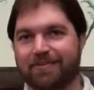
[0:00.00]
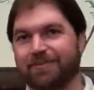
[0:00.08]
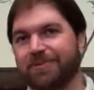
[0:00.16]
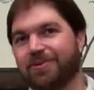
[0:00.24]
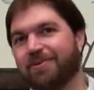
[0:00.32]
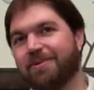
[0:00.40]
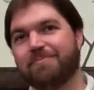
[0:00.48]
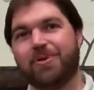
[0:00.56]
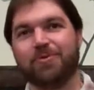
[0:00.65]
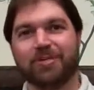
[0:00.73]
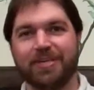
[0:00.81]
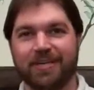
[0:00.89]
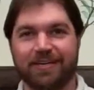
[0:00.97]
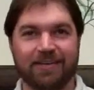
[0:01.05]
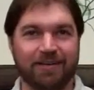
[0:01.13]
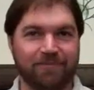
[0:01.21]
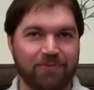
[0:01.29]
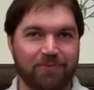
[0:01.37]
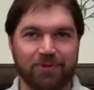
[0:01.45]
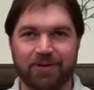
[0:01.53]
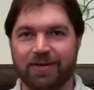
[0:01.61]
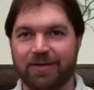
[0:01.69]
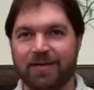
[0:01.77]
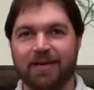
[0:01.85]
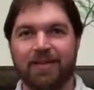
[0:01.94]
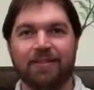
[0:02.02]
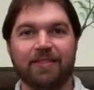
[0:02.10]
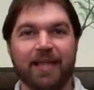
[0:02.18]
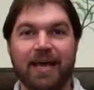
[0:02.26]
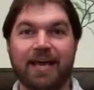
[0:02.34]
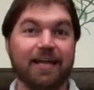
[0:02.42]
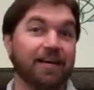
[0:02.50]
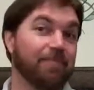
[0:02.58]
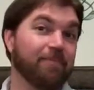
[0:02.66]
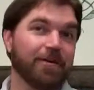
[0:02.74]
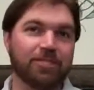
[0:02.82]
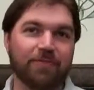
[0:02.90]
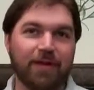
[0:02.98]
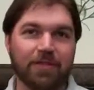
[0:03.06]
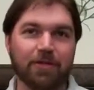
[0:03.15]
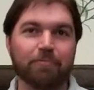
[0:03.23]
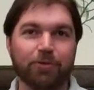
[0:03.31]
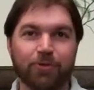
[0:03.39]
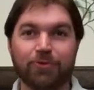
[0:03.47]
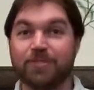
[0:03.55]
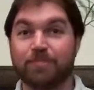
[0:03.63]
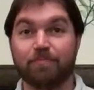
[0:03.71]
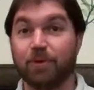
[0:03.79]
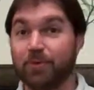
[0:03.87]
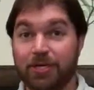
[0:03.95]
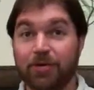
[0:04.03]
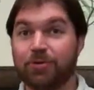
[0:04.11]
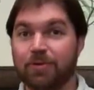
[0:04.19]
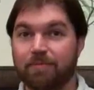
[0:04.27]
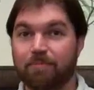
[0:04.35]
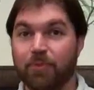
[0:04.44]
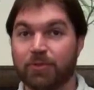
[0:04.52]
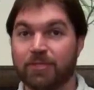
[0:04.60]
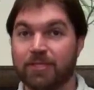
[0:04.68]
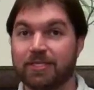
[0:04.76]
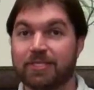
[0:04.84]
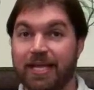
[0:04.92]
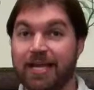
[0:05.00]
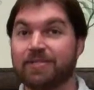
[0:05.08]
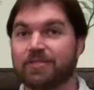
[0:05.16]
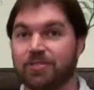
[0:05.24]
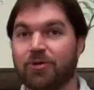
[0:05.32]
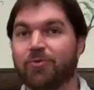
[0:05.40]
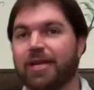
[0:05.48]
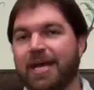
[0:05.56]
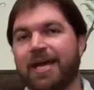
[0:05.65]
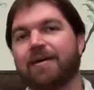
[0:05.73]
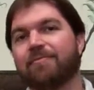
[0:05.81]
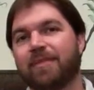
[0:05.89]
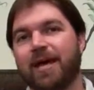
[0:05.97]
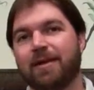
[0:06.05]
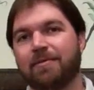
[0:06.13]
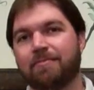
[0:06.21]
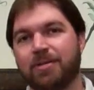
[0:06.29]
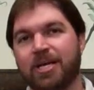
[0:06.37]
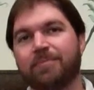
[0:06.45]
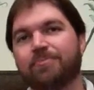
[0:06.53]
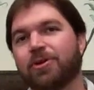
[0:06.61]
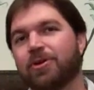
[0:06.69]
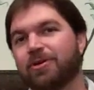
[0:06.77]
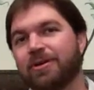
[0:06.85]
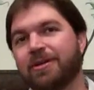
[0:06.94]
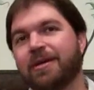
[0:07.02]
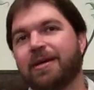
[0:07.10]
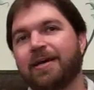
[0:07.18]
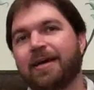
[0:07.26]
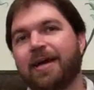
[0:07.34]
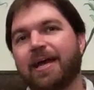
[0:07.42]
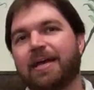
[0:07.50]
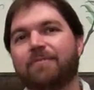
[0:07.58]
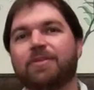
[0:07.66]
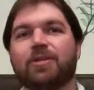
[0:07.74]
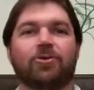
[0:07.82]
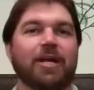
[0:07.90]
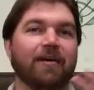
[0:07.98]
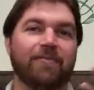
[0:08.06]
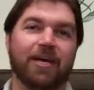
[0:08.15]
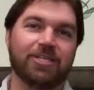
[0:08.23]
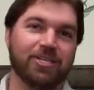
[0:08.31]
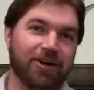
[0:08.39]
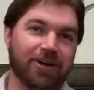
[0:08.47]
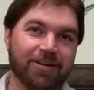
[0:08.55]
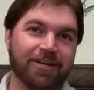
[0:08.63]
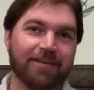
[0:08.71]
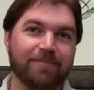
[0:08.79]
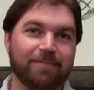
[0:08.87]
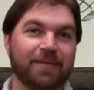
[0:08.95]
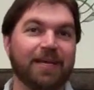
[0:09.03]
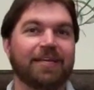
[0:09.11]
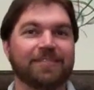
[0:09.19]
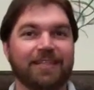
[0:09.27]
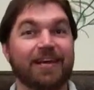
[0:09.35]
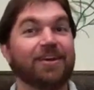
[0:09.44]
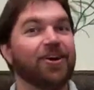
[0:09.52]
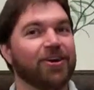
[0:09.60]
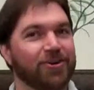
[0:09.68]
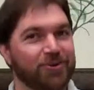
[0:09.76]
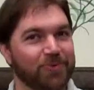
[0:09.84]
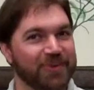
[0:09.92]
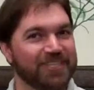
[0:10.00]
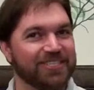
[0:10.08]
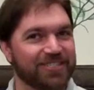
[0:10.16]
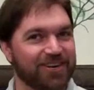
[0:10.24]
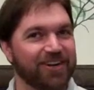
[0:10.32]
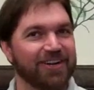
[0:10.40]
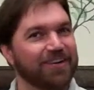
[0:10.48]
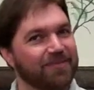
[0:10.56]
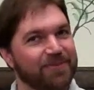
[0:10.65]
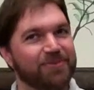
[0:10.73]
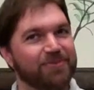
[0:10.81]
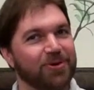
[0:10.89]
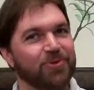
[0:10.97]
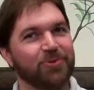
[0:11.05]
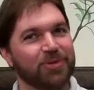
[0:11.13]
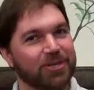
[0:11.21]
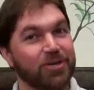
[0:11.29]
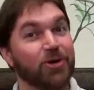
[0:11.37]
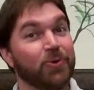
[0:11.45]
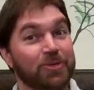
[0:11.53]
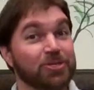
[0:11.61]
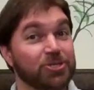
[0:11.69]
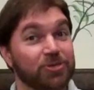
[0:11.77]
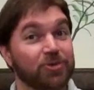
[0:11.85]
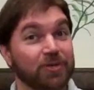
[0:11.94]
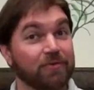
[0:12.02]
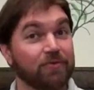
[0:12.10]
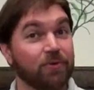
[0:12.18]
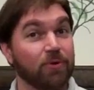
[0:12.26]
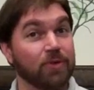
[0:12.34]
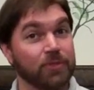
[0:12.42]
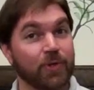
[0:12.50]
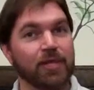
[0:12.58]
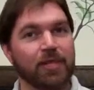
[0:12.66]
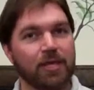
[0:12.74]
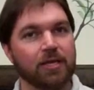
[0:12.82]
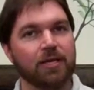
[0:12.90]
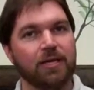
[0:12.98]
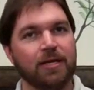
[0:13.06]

for ammonia and for lead and a bunch of other pollutants, but we don't. Most of the states don't have that number, and if you don't have that target, it's a lot harder to reach a target if you don't really know what you're shooting for. So I think